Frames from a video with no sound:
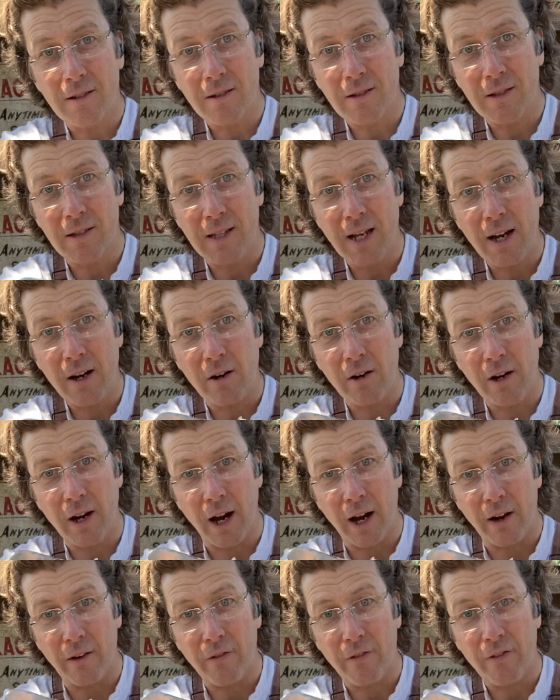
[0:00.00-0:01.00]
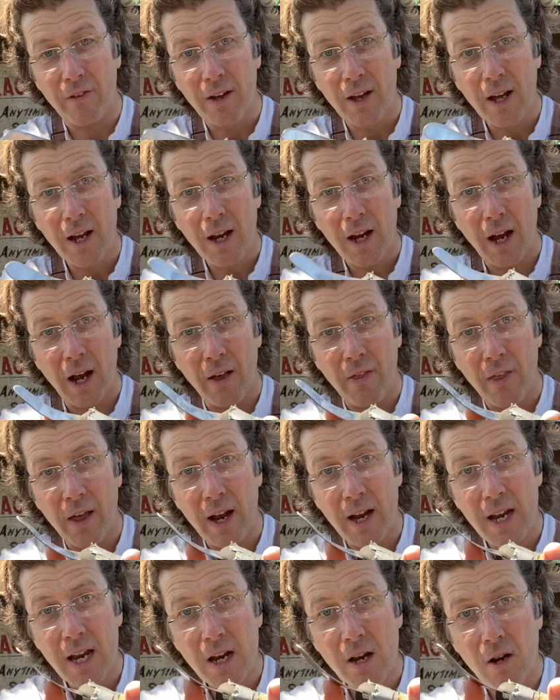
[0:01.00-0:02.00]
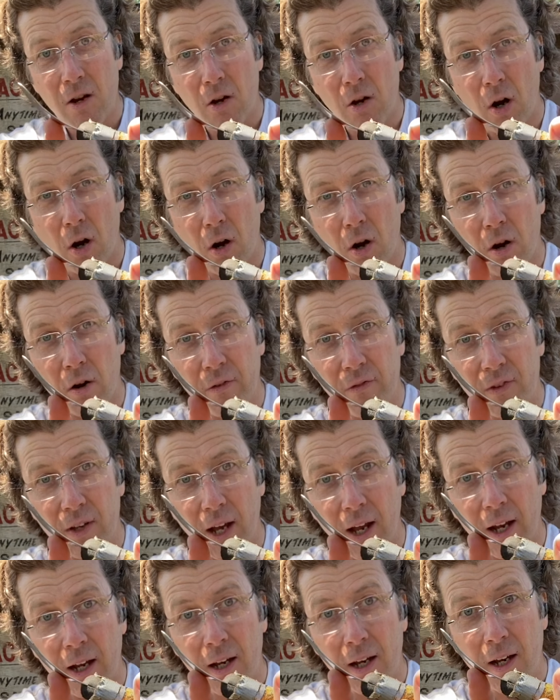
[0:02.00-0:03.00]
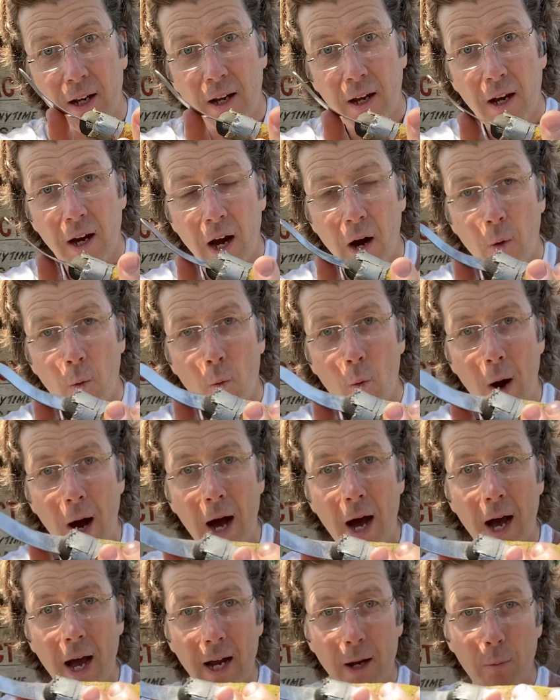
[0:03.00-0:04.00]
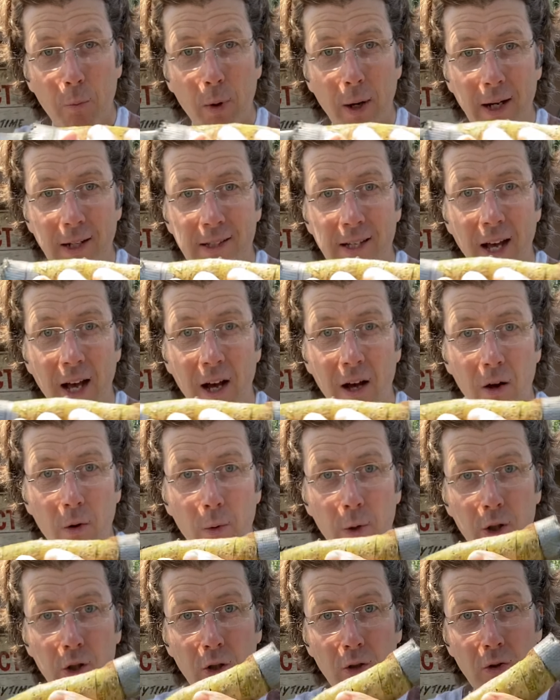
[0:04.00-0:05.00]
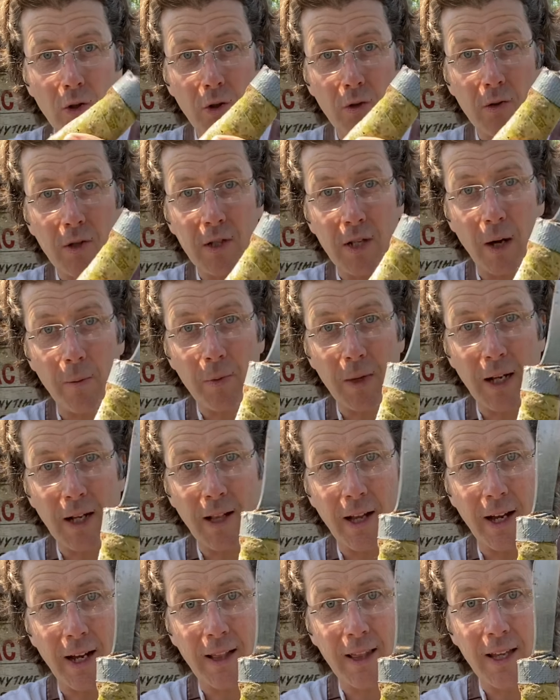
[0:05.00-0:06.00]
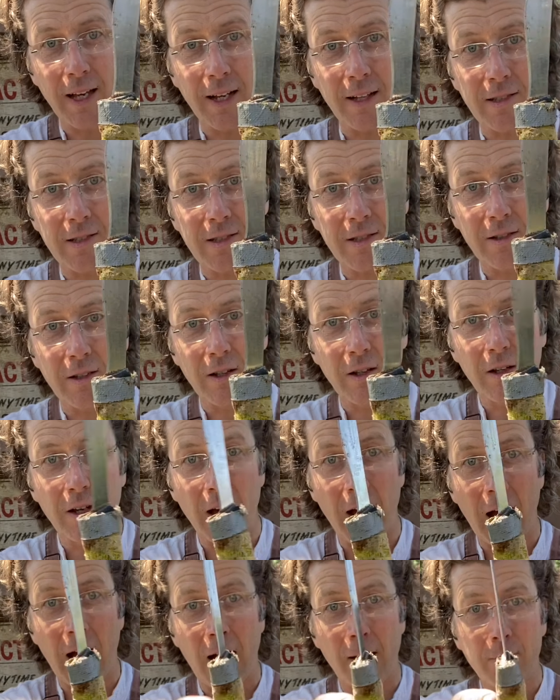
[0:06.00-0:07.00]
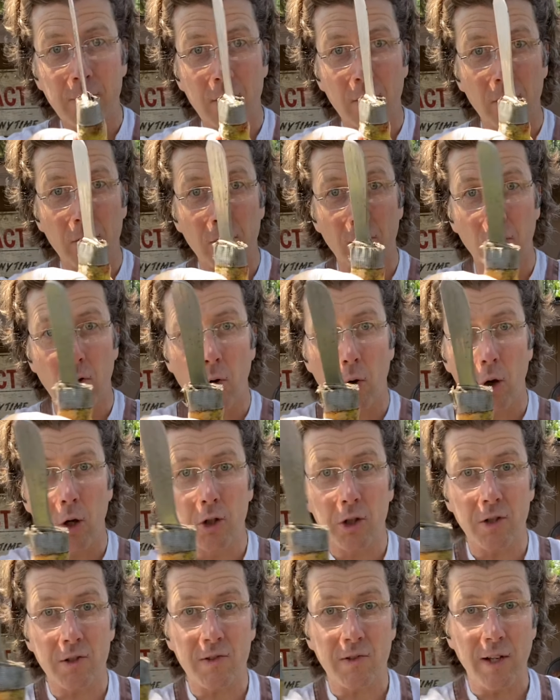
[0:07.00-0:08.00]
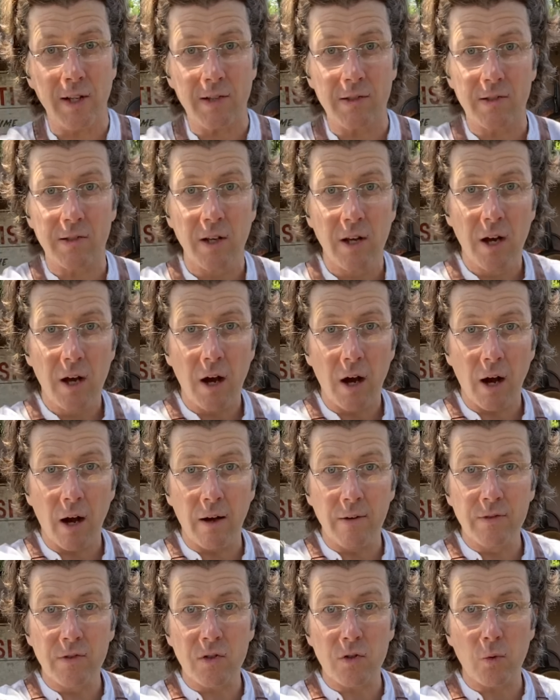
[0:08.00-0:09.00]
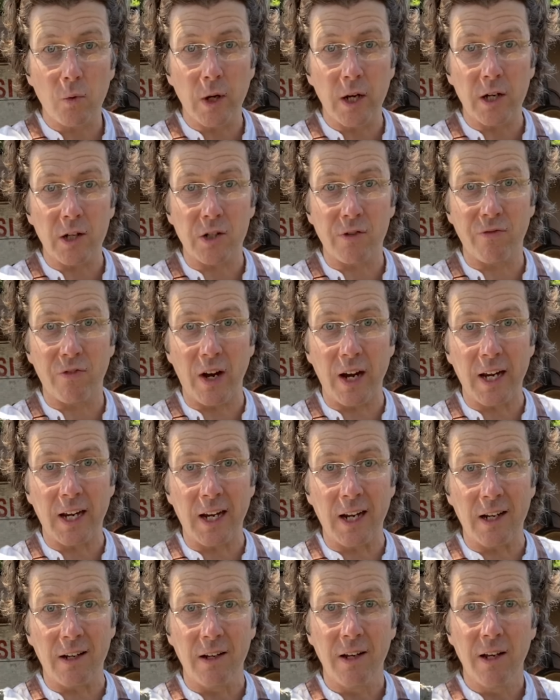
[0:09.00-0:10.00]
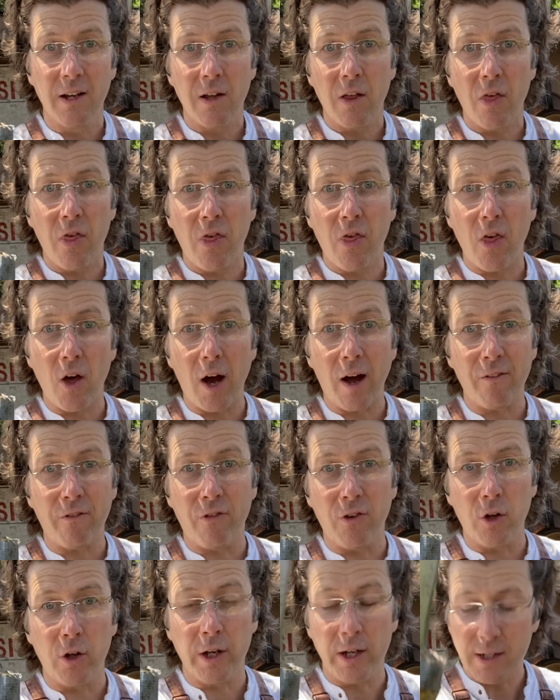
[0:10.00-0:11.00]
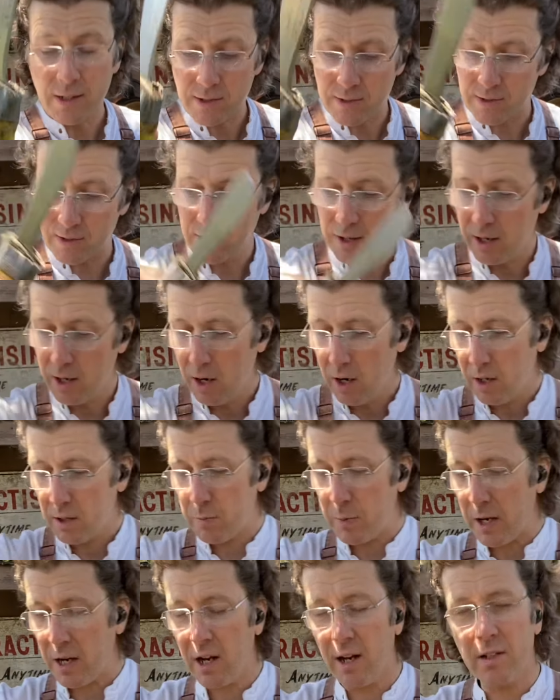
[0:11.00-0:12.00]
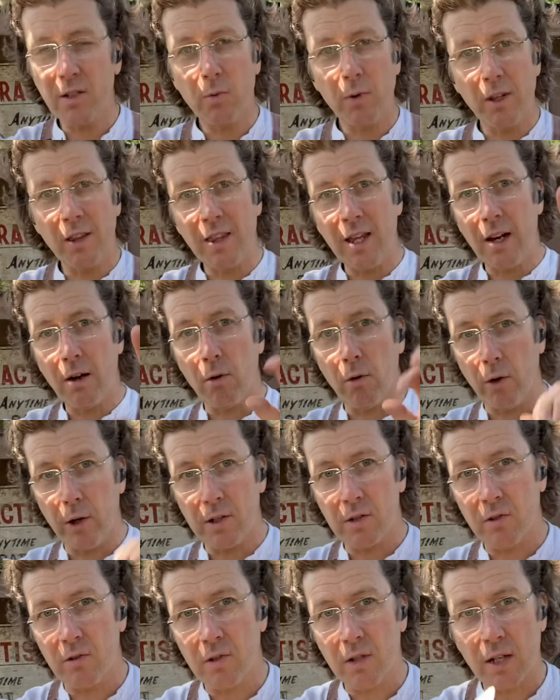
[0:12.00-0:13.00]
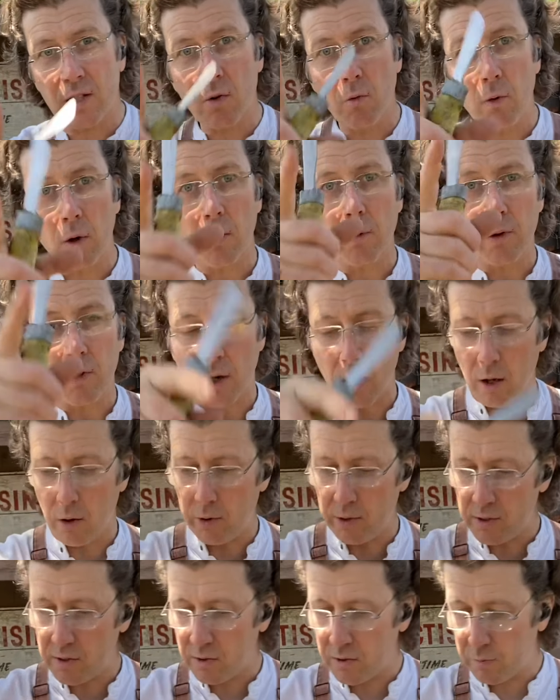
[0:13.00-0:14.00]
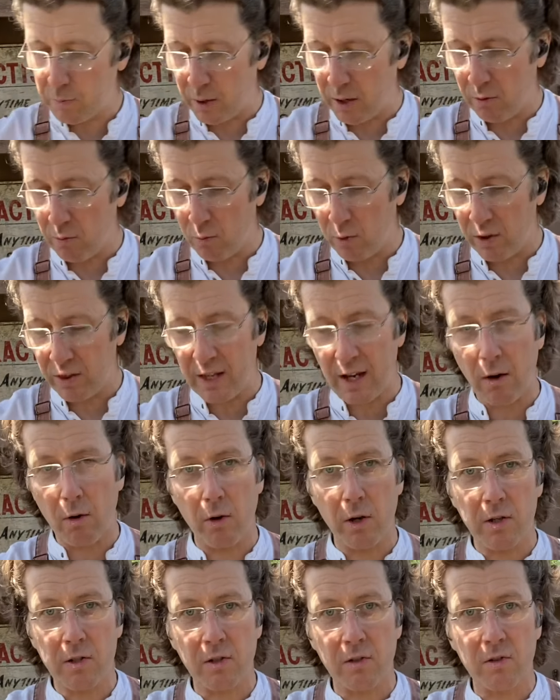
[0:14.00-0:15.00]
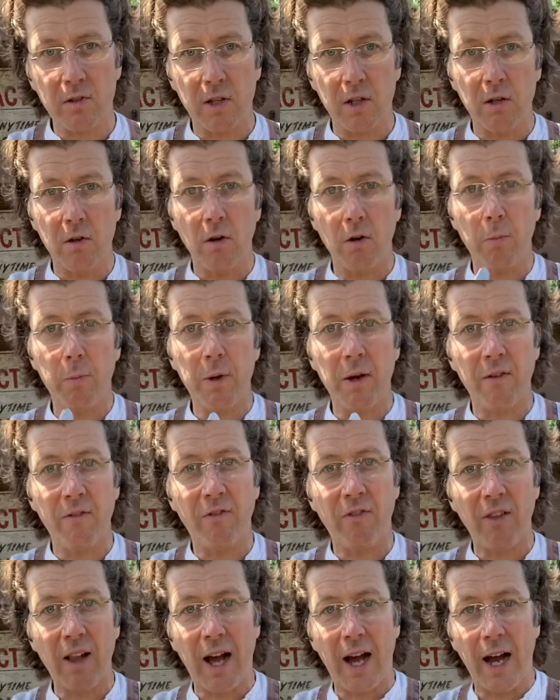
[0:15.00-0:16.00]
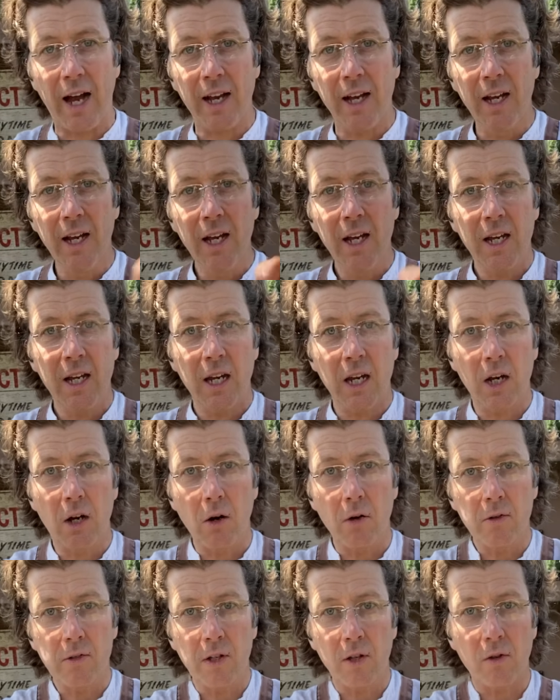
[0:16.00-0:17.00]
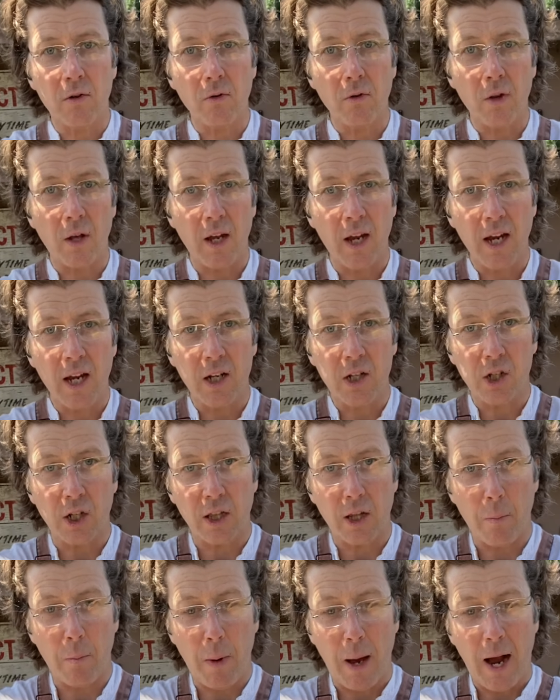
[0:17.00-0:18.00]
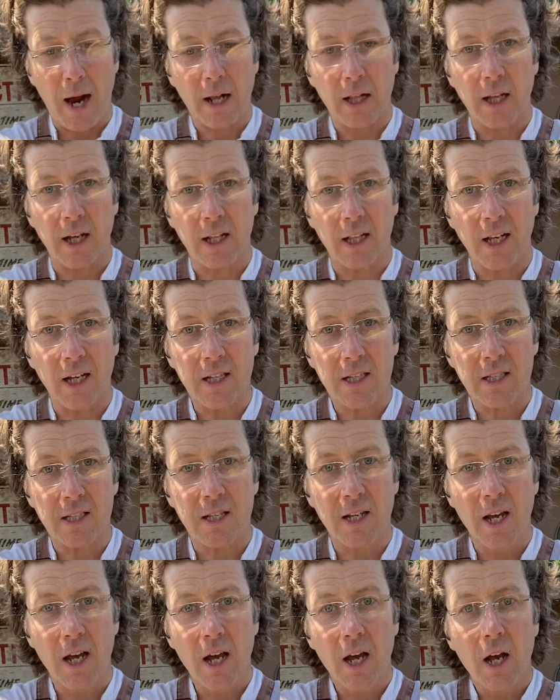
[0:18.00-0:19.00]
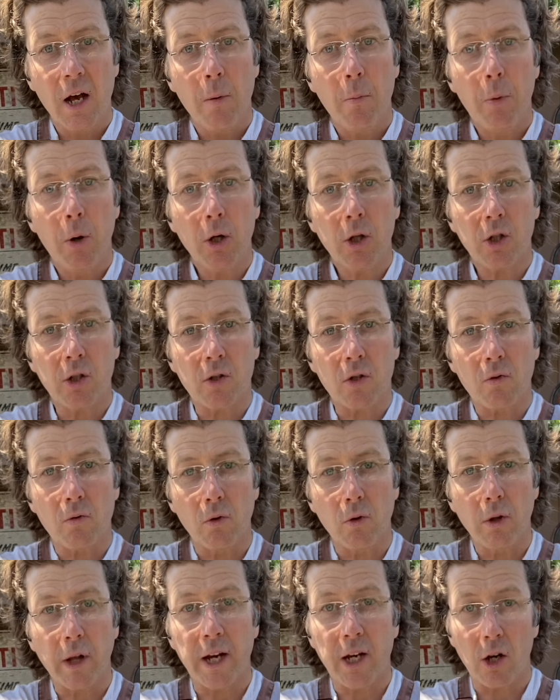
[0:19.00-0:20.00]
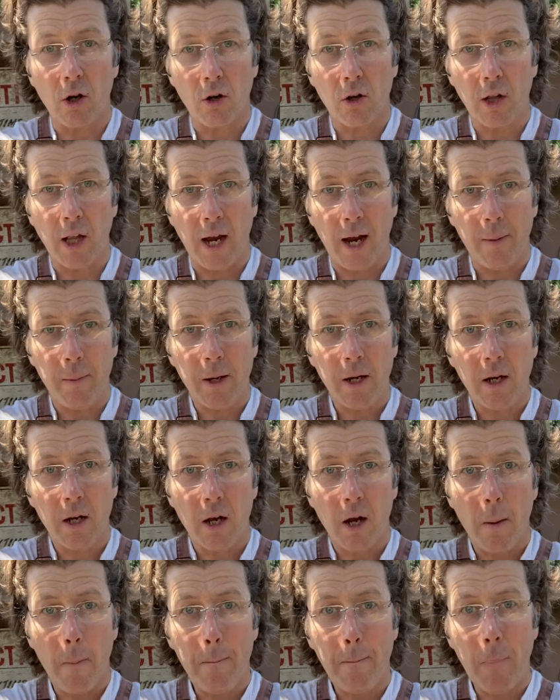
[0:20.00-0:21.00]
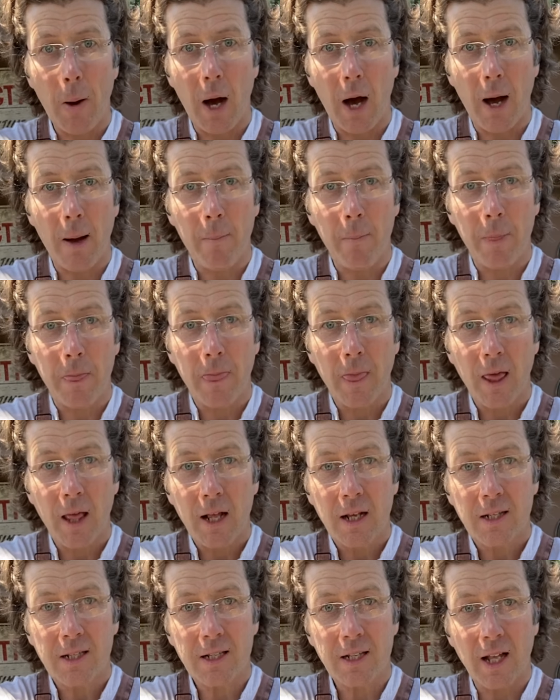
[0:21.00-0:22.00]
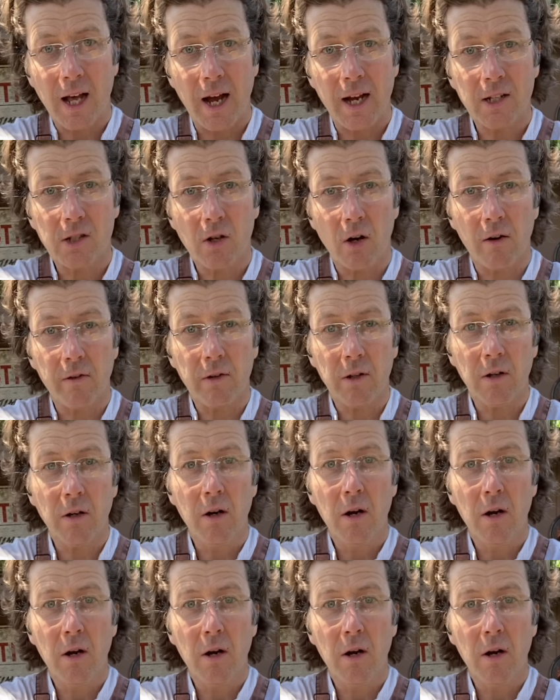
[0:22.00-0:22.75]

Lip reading: dinner knife, and then he curved it. And why, pray tell, would you do something like this? Absolute gorgeousness of Swedish Viking thoughtfulness. It's because with their oysters, doesn't work with all oysters, but with their oysters, the European flat, he goes in through the hinge at the back like this, pushes through like you're clamming, pop, slides over,